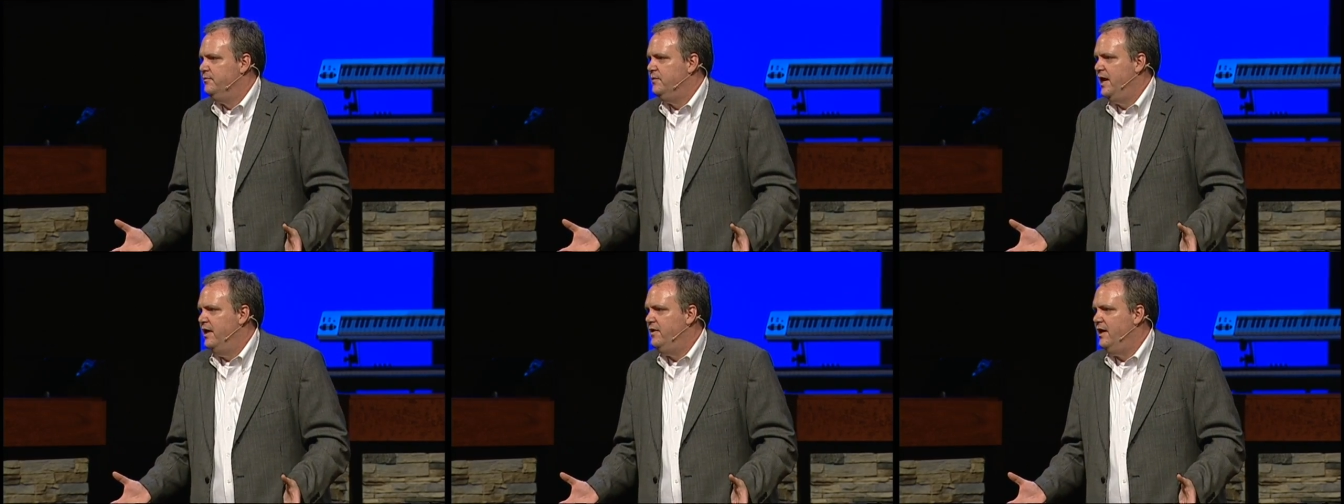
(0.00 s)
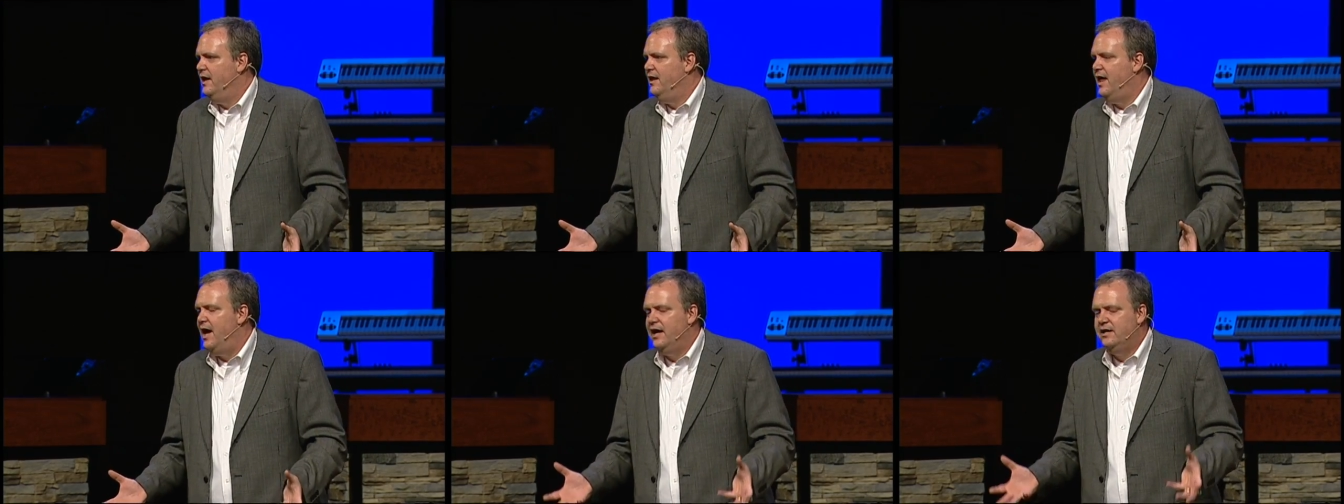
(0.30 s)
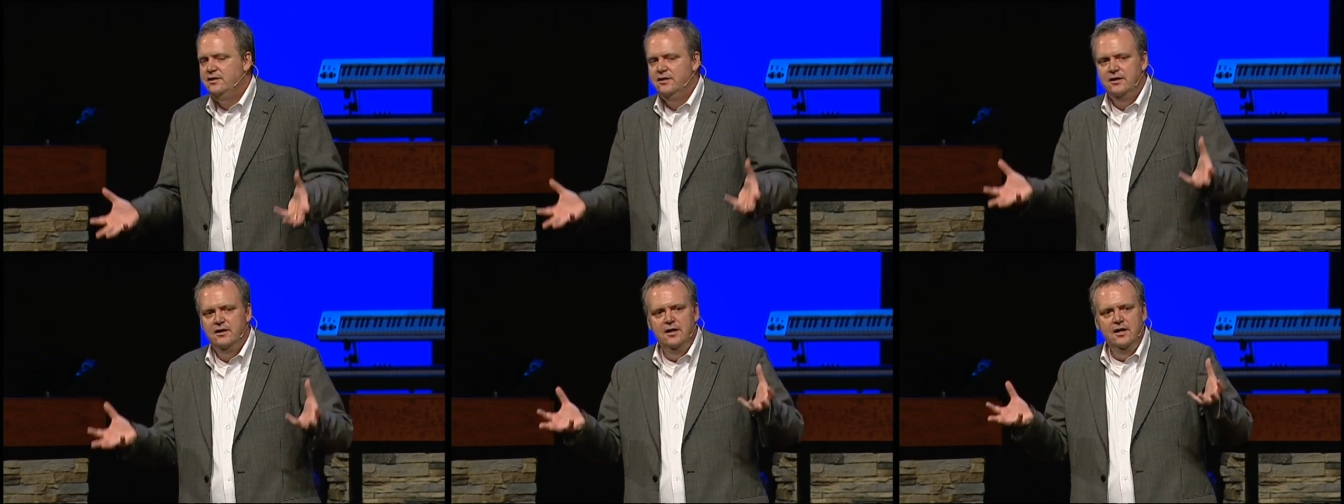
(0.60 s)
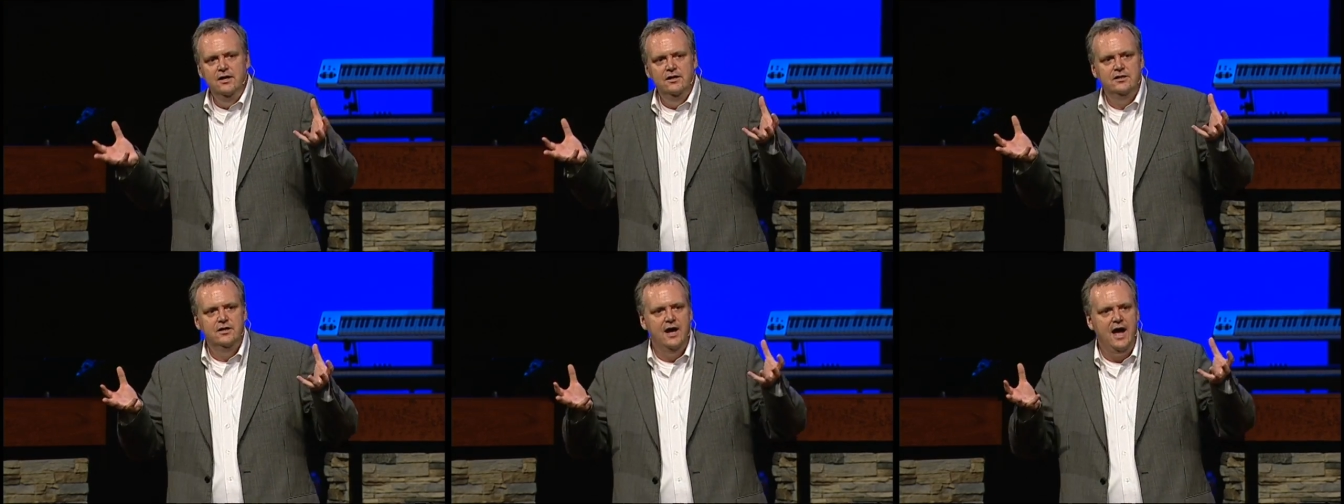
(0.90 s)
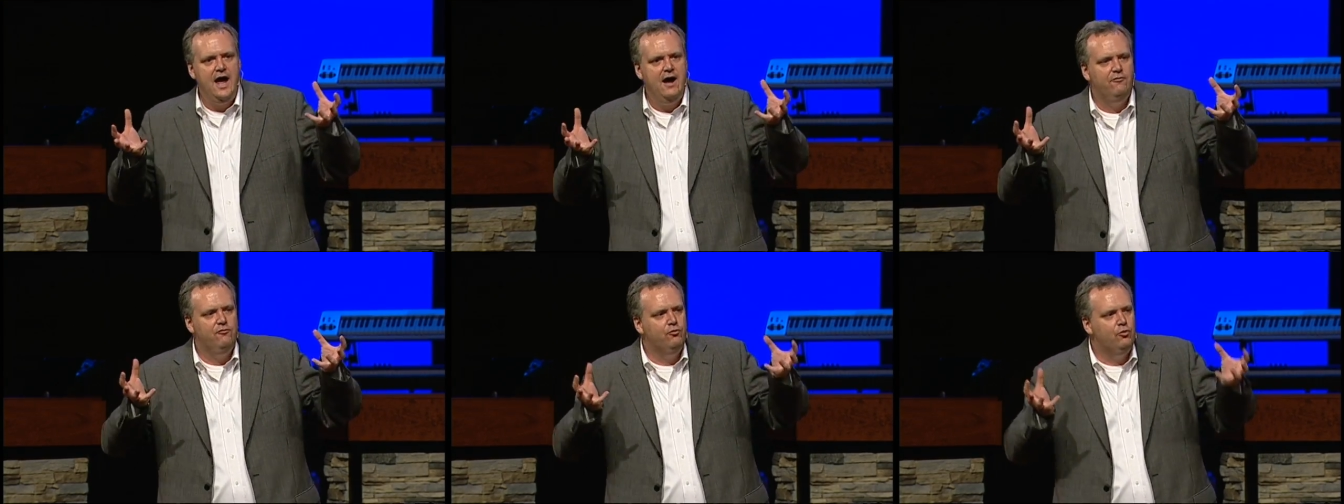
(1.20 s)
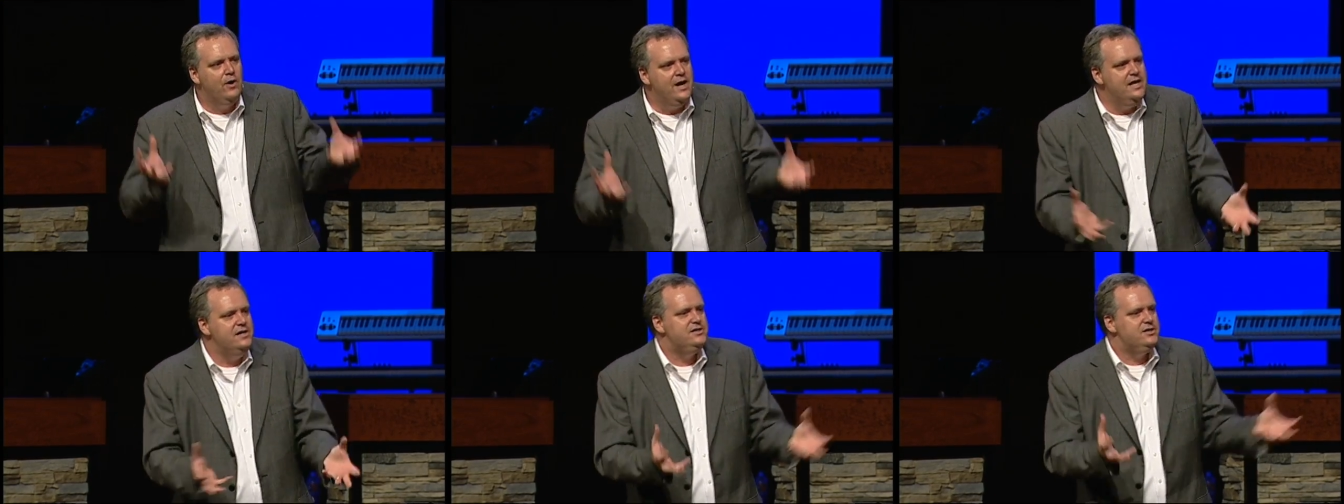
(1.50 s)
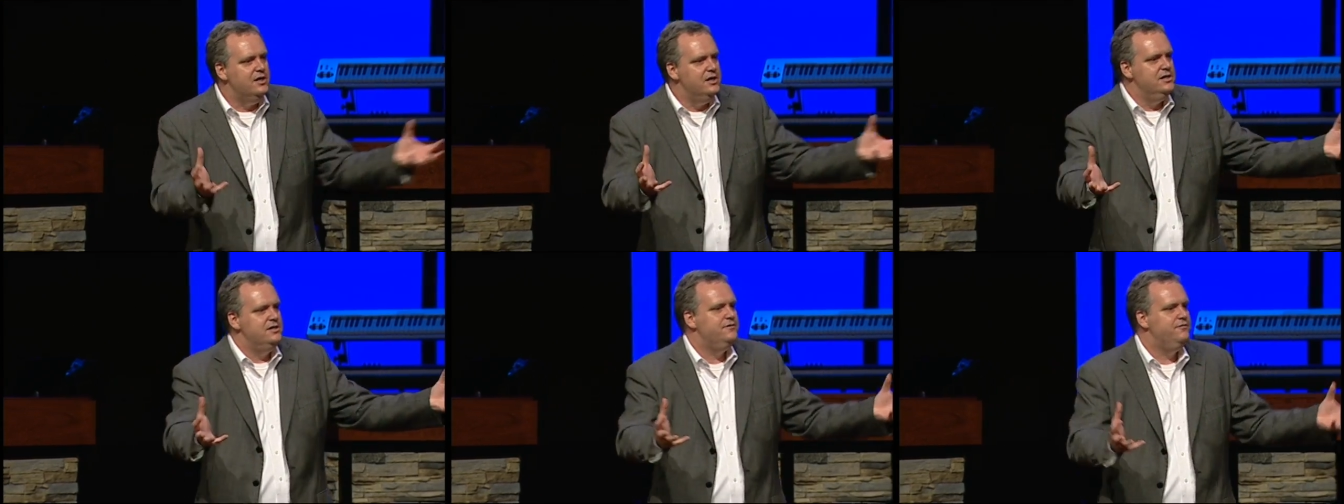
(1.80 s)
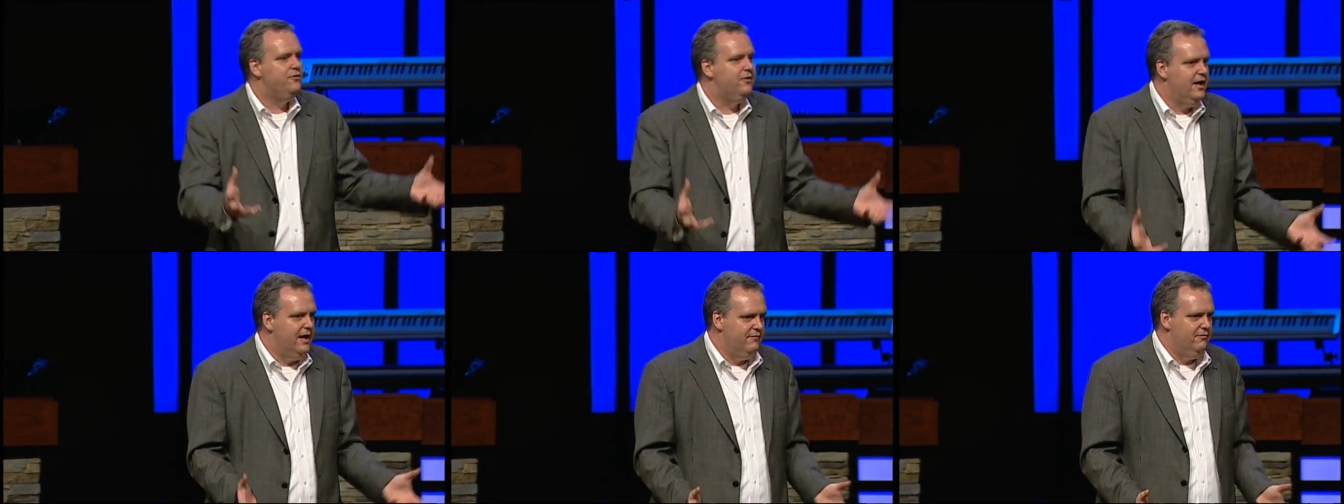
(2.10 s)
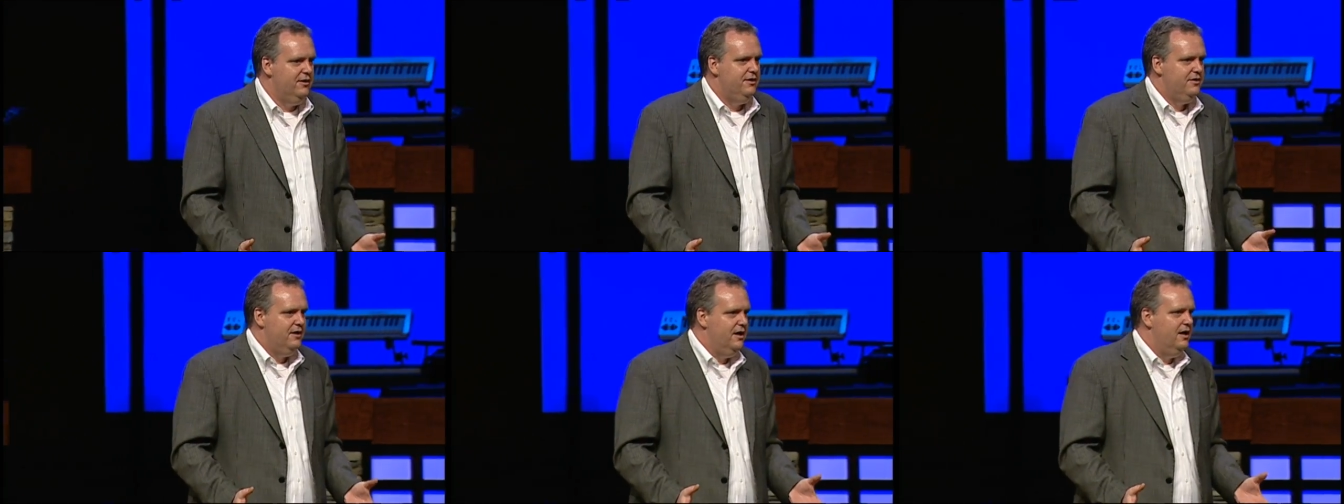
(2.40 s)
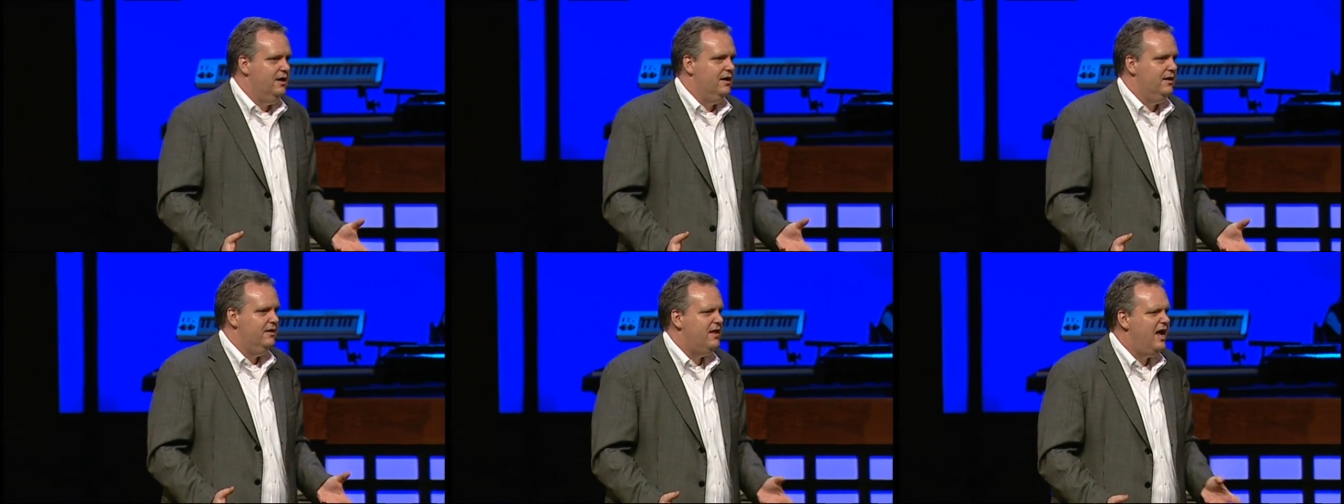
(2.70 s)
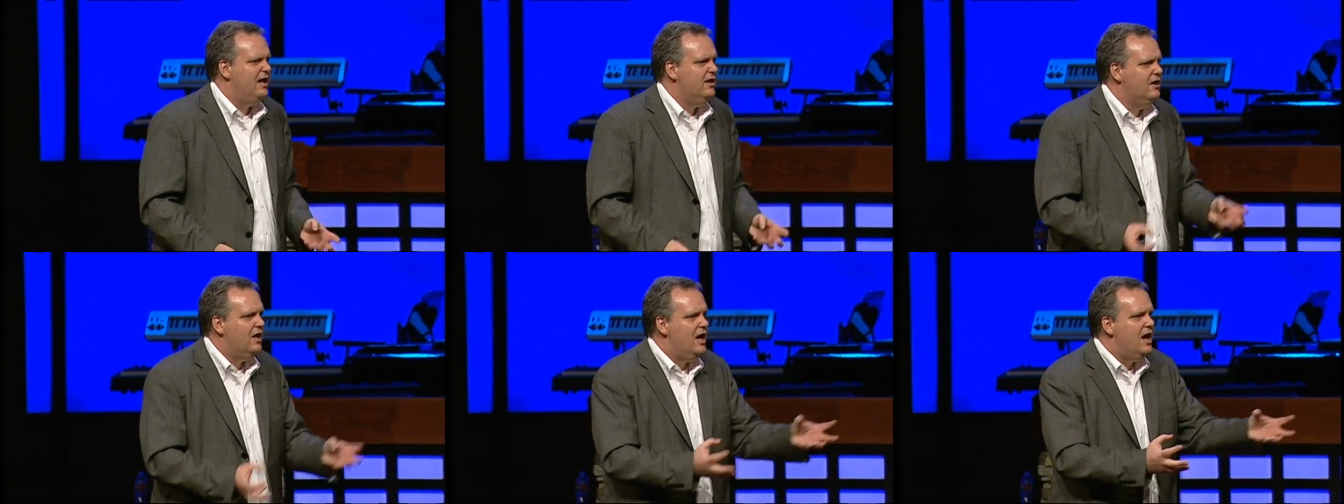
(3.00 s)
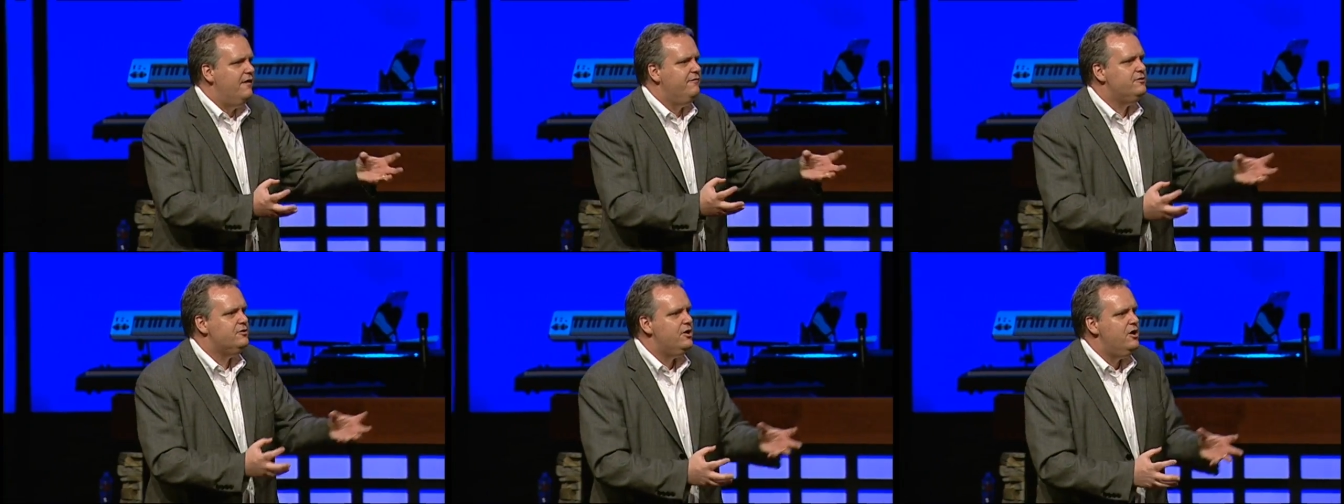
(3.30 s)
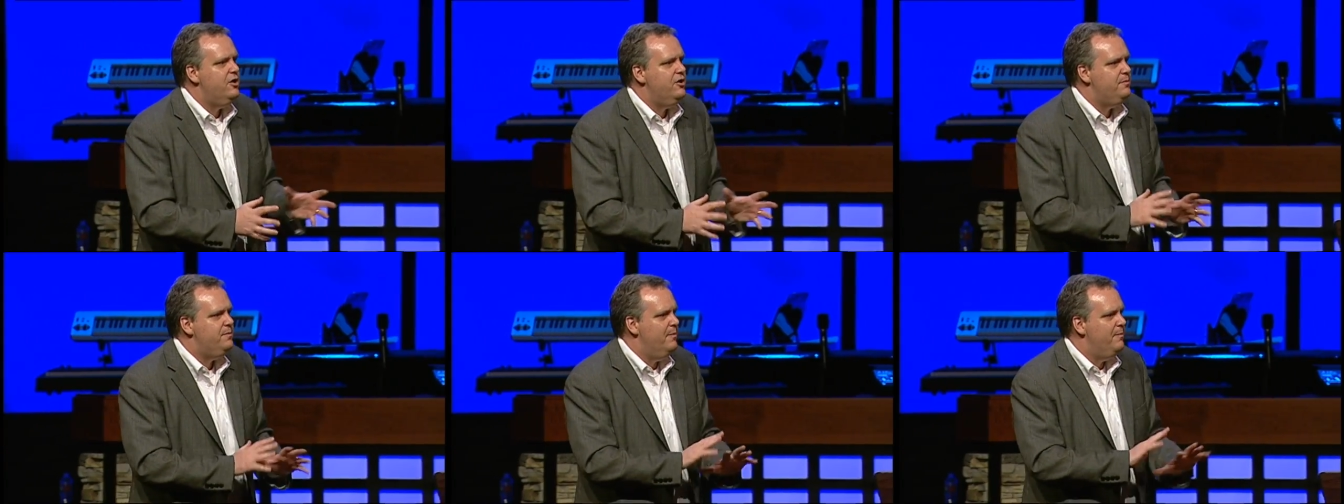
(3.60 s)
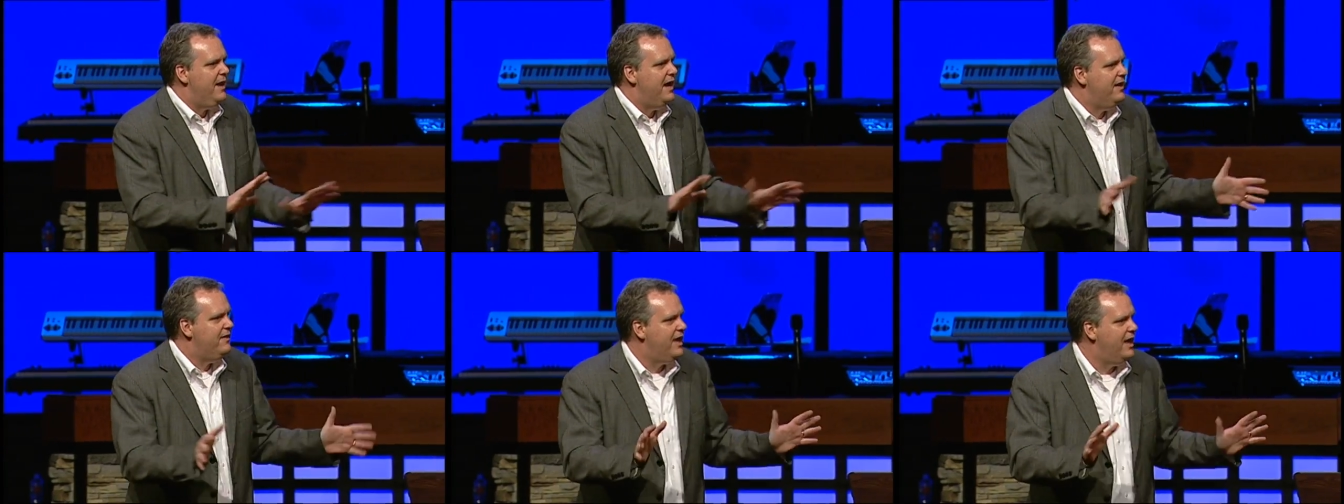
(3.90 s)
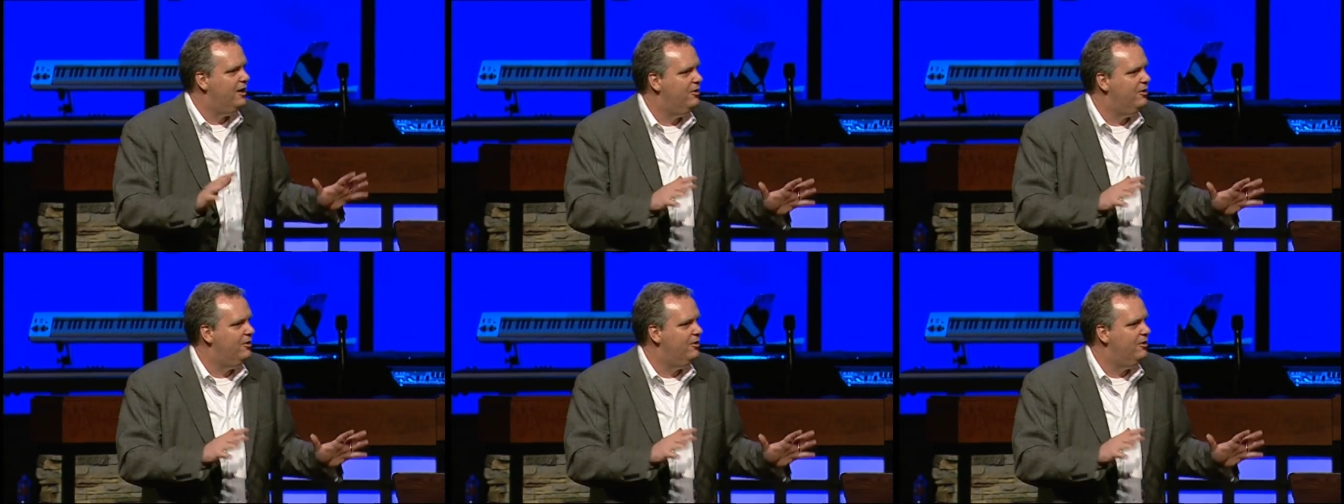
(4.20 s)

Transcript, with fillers: and they like to, to have reasons for everything. And they love truth, but man, they